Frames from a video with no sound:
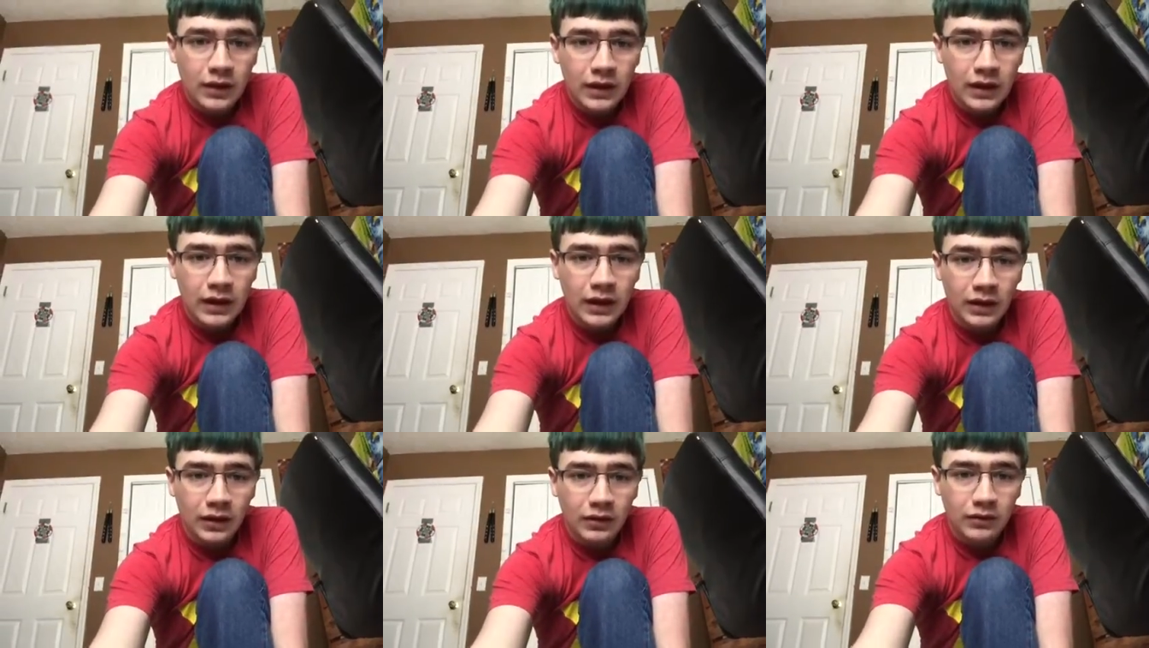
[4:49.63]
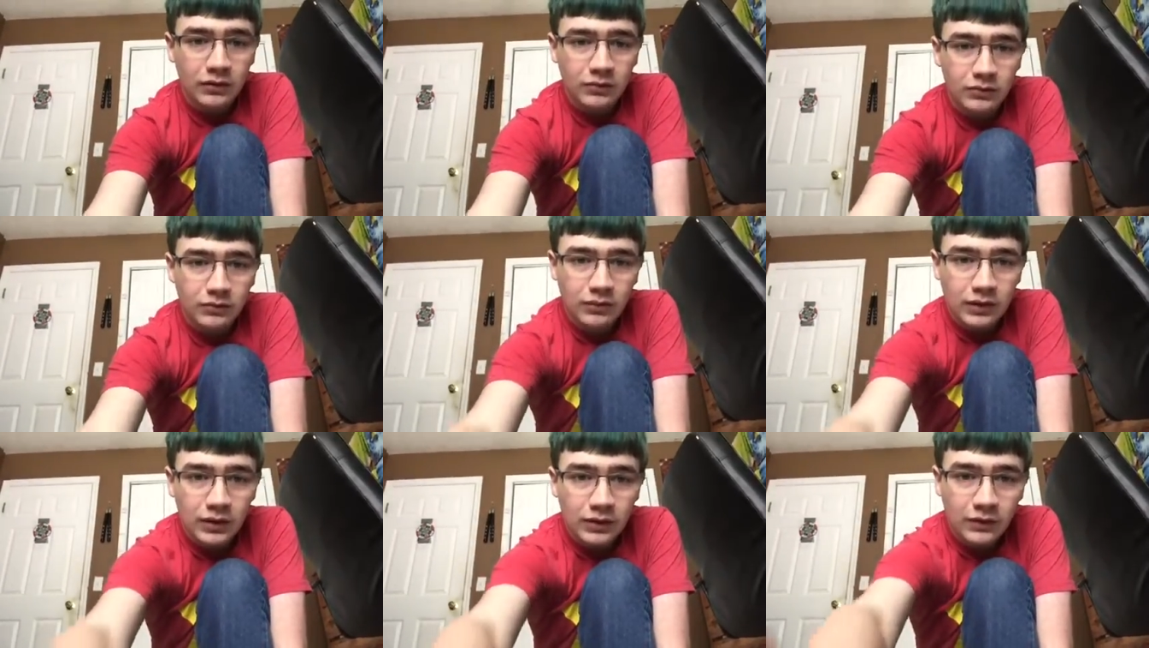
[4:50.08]
here,
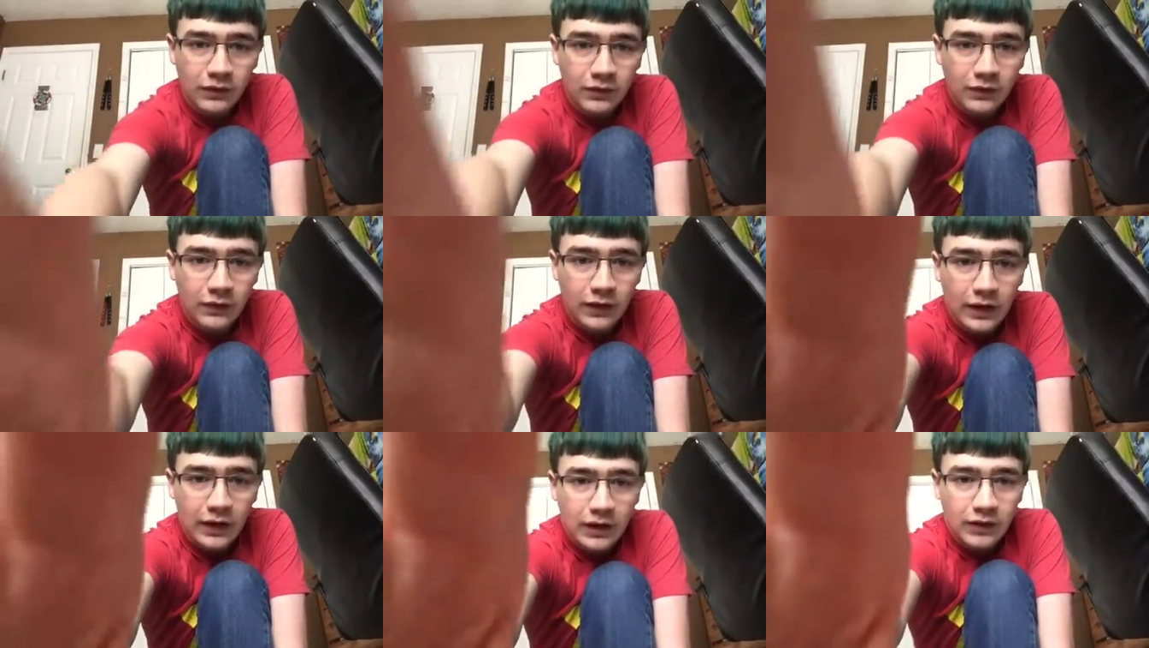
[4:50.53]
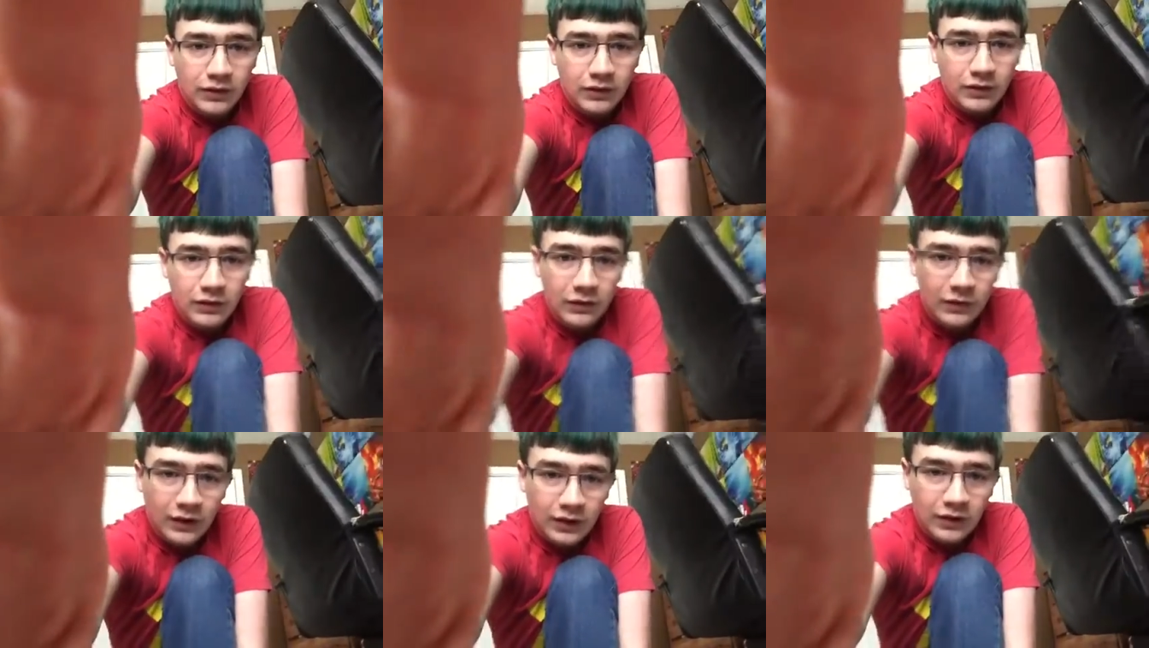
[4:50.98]
let me just angle
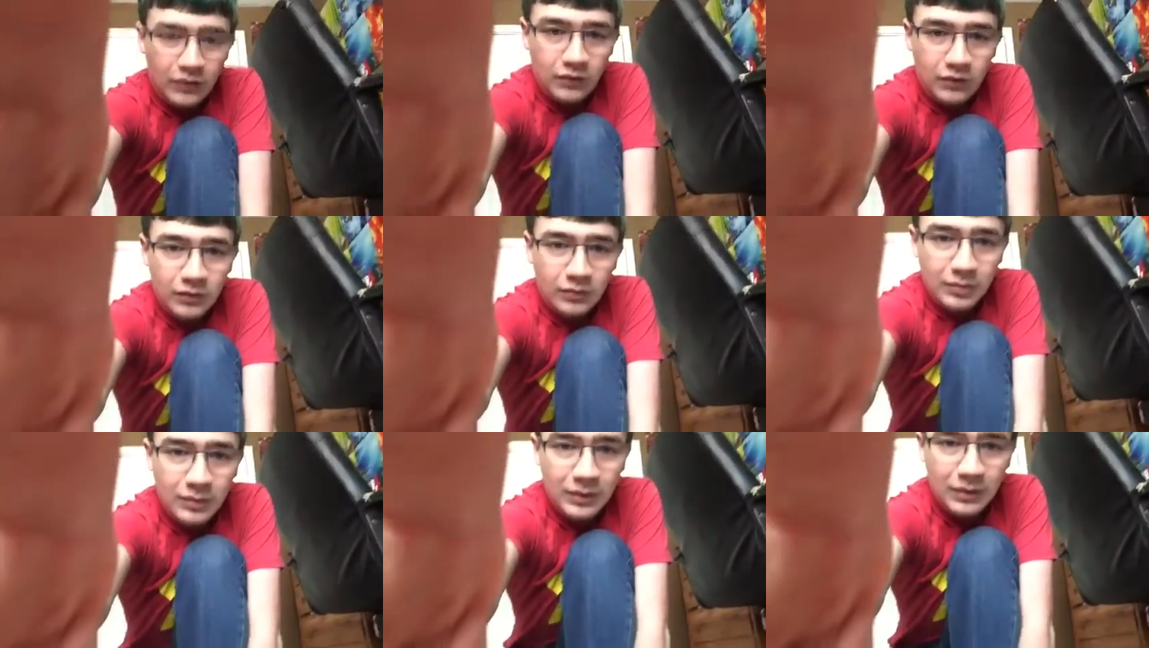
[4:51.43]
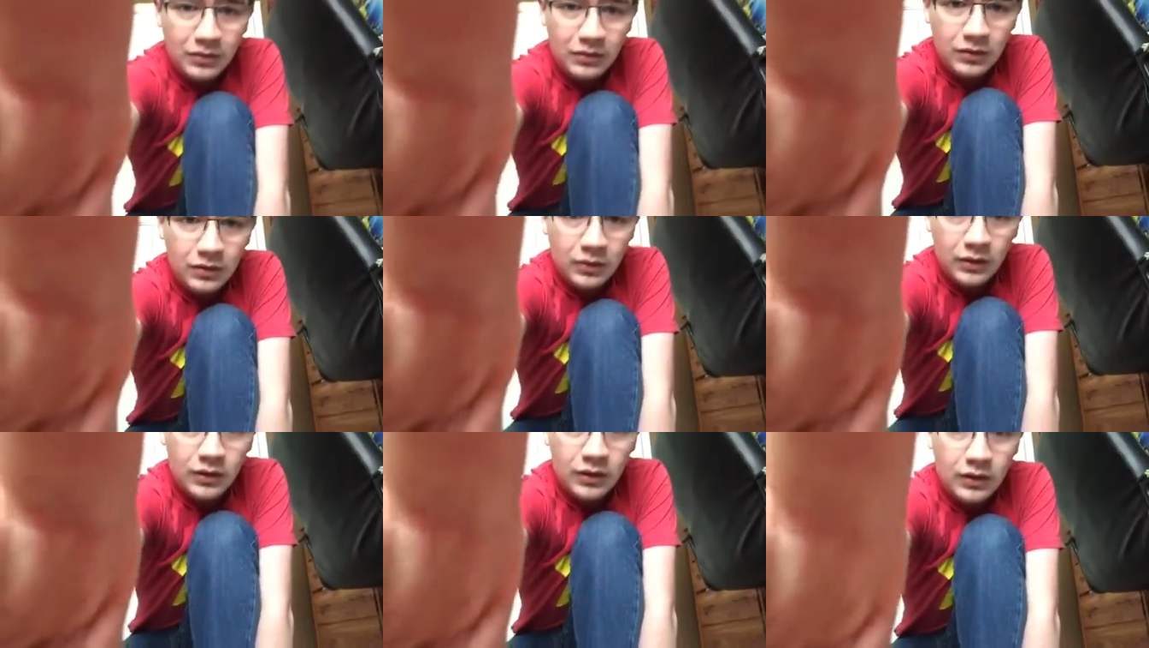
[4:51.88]
this down a little bit.
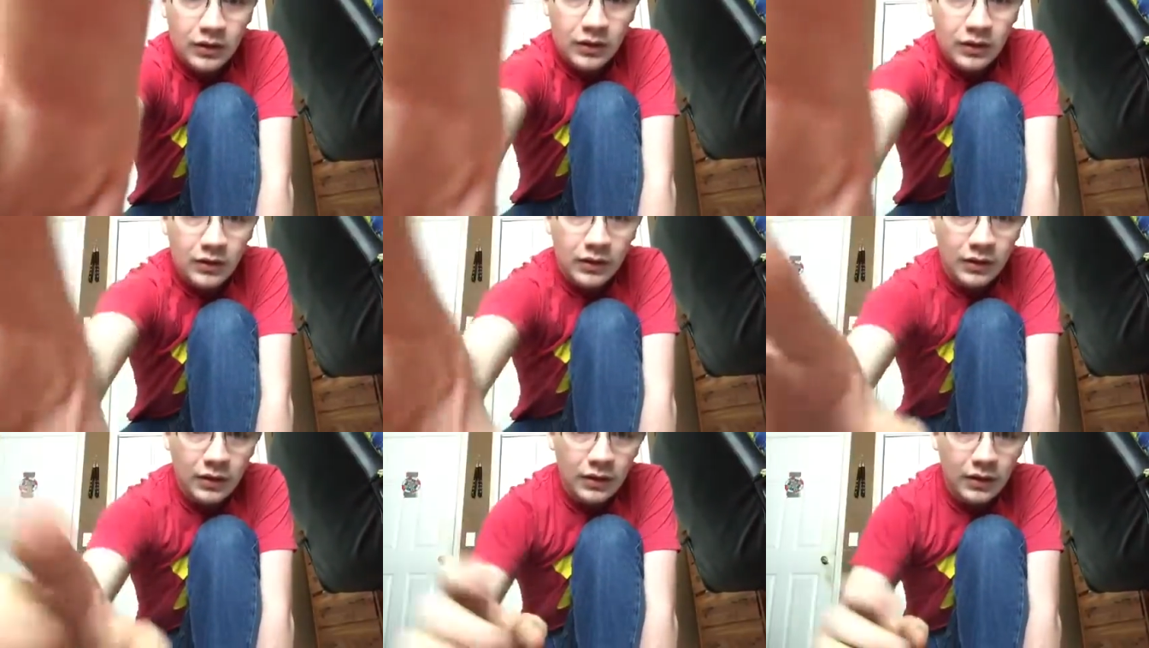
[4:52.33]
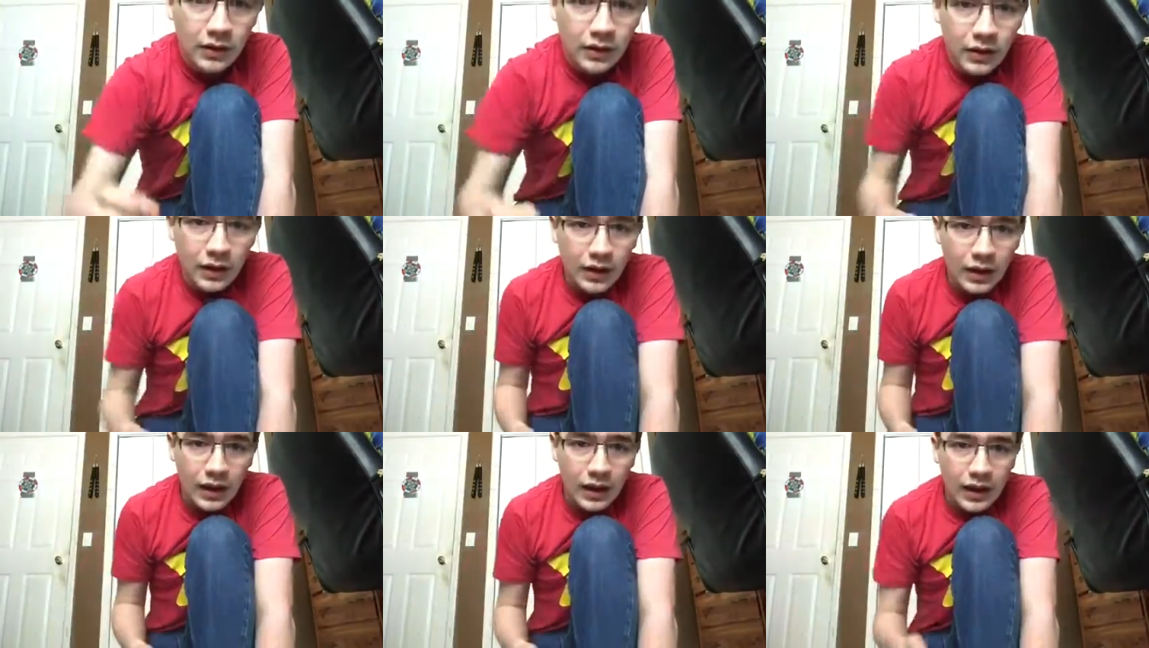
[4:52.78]

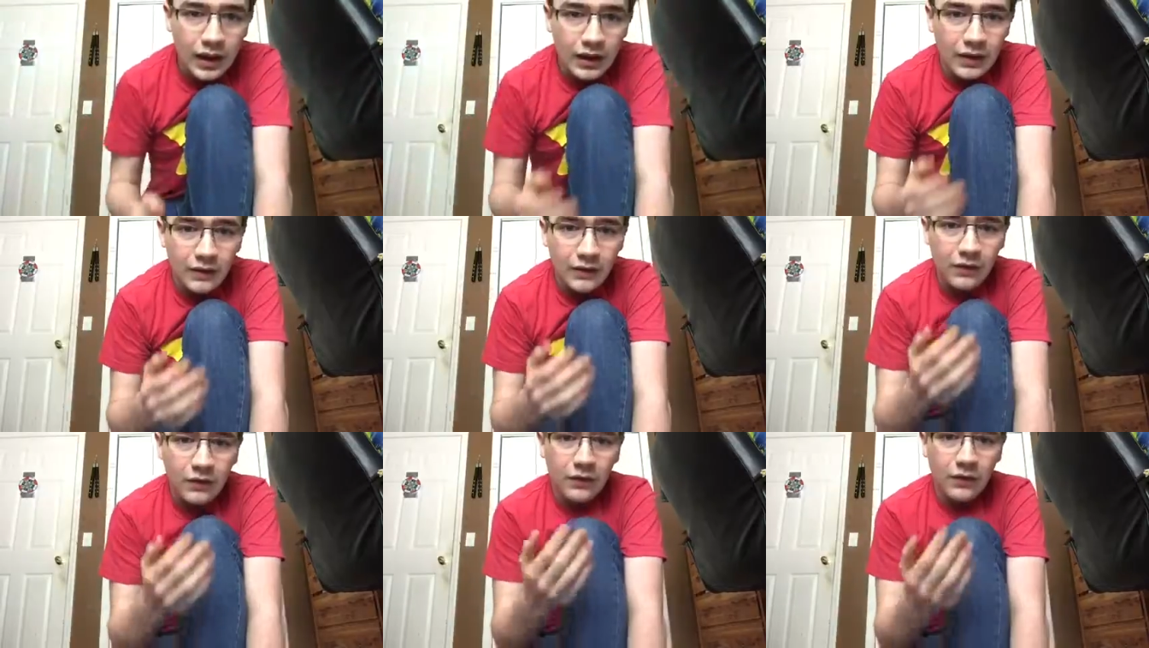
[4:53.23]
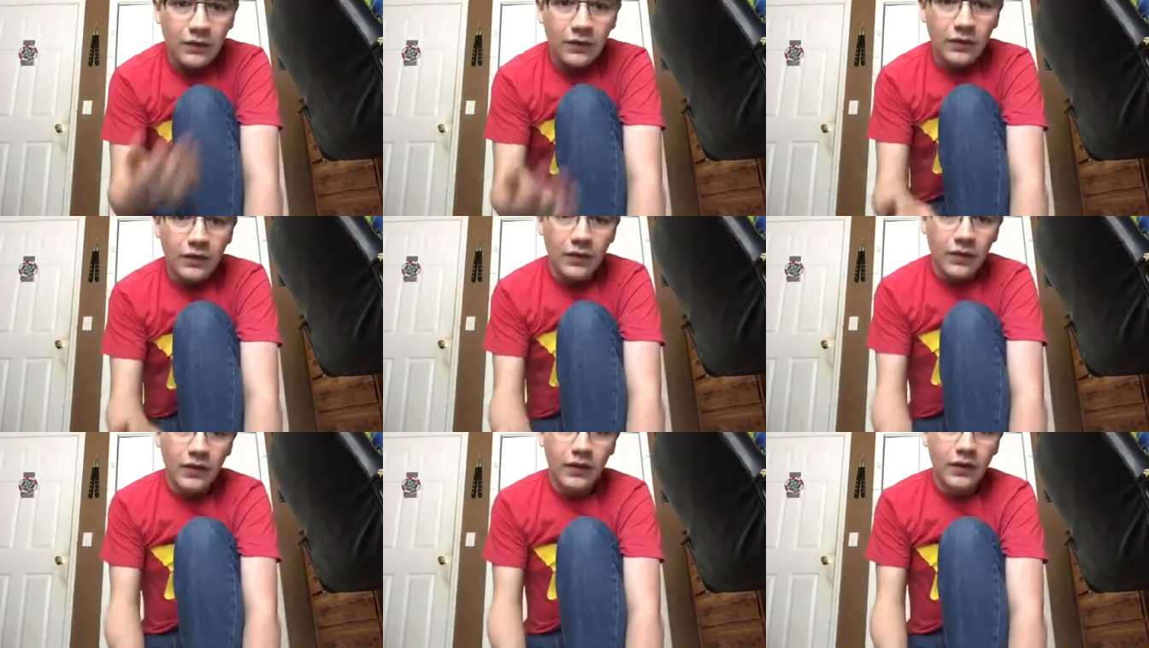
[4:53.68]
And
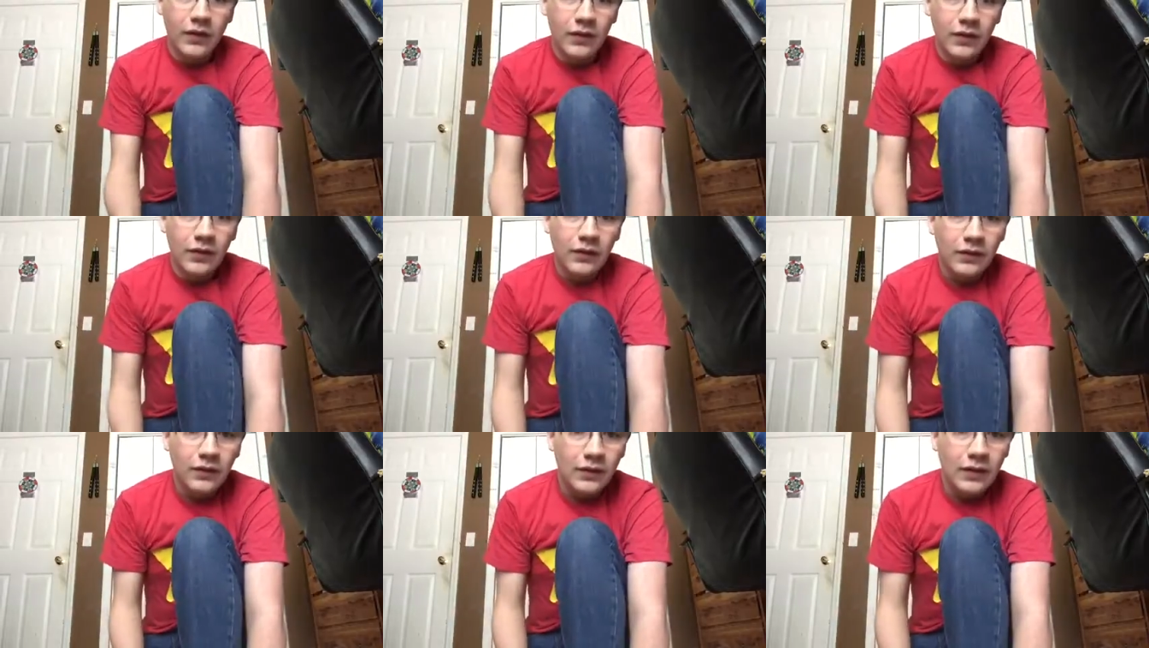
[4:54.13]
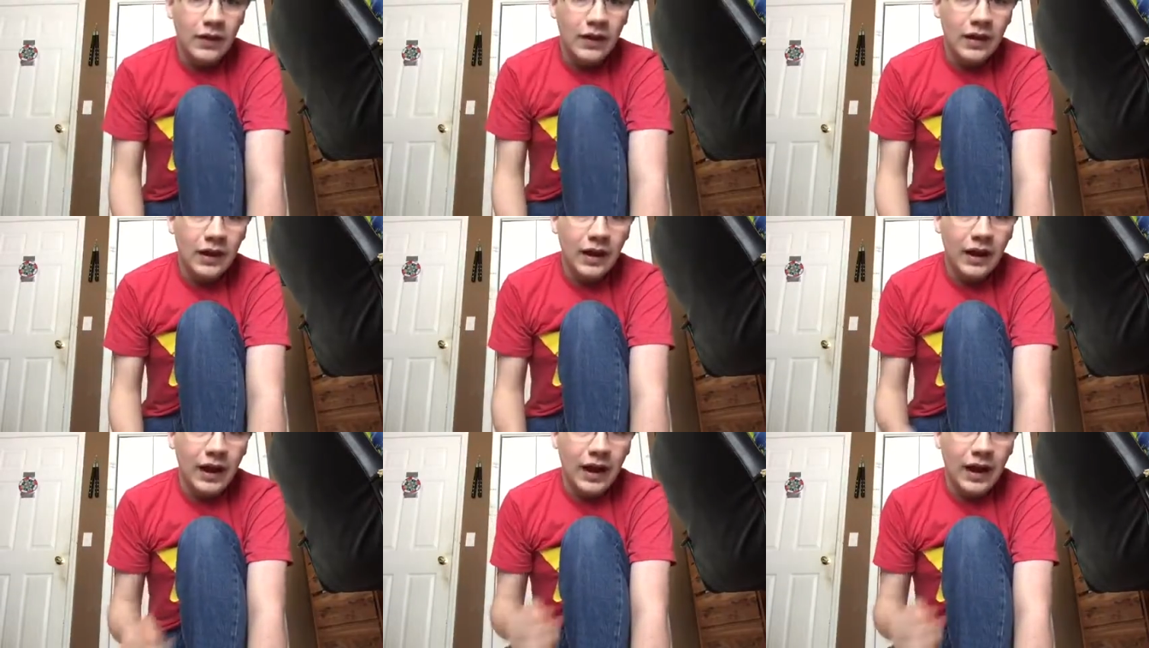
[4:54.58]
see,